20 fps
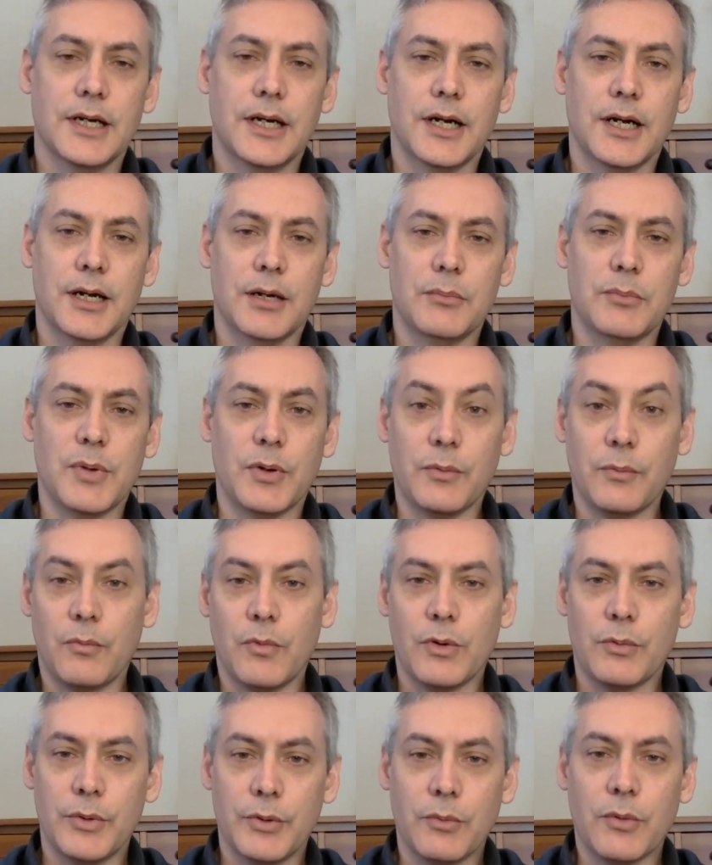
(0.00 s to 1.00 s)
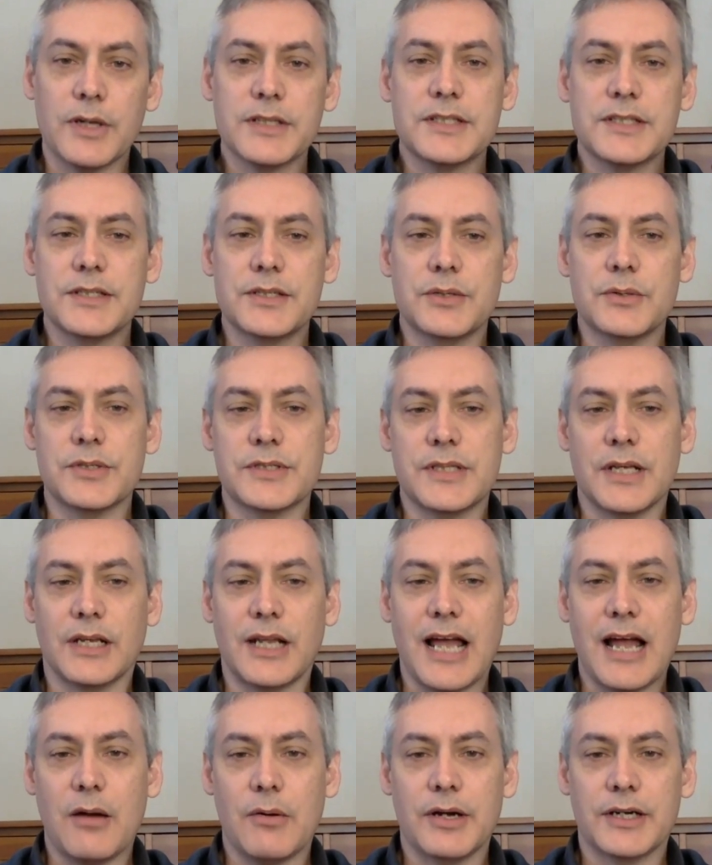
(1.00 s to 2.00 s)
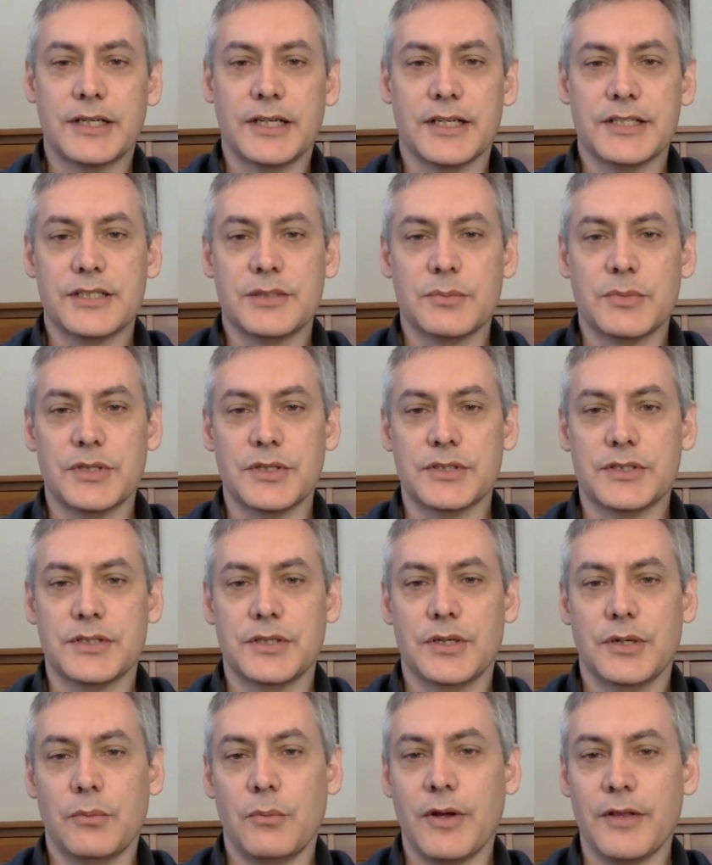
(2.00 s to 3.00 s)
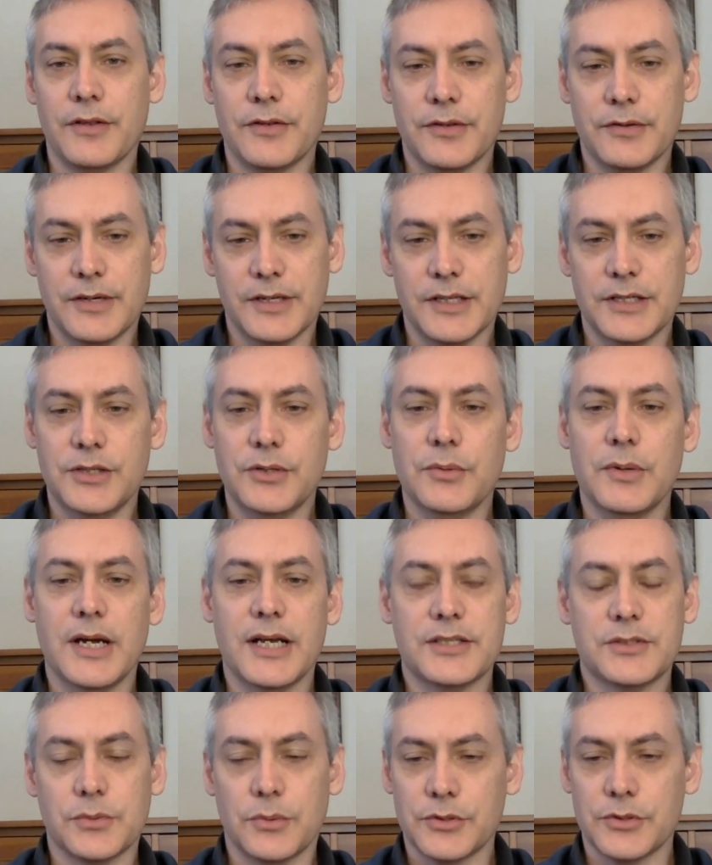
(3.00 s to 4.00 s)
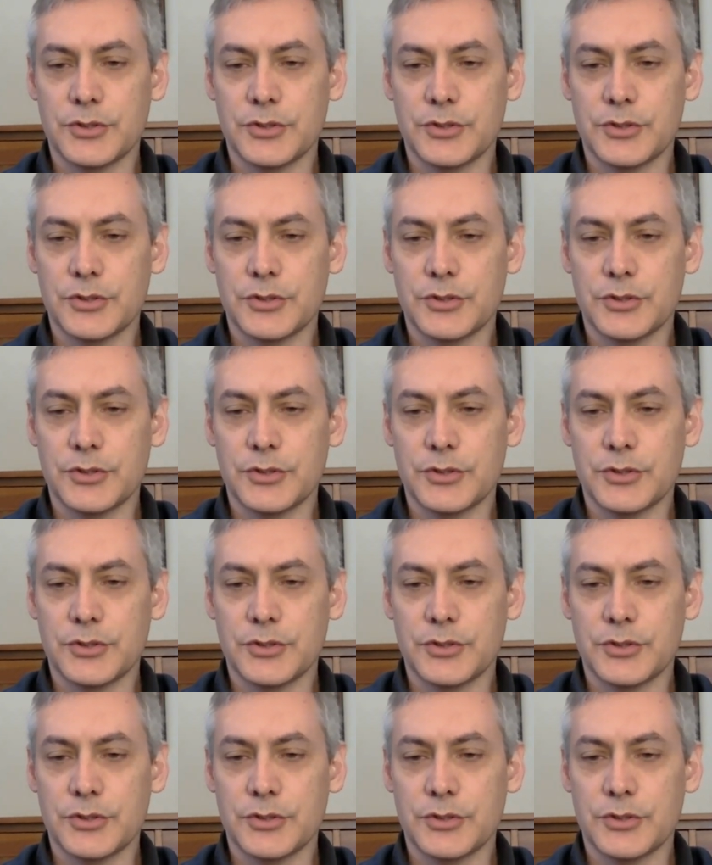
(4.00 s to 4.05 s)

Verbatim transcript: But what we want to do is to allow our customers, whether they're in the U.S.